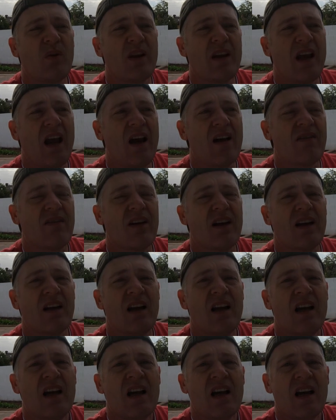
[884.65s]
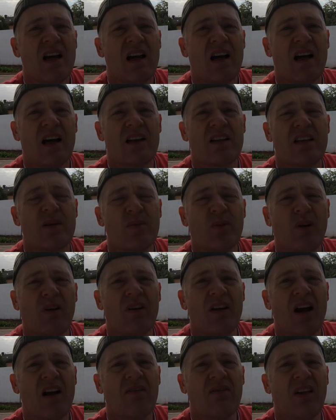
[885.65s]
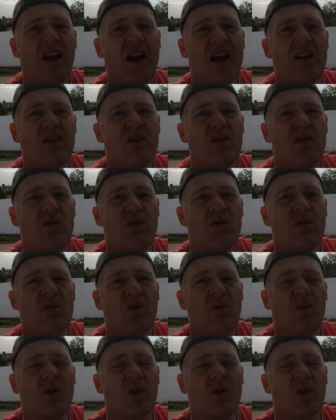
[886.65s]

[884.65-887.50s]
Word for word: We have a Uh, temporary offline who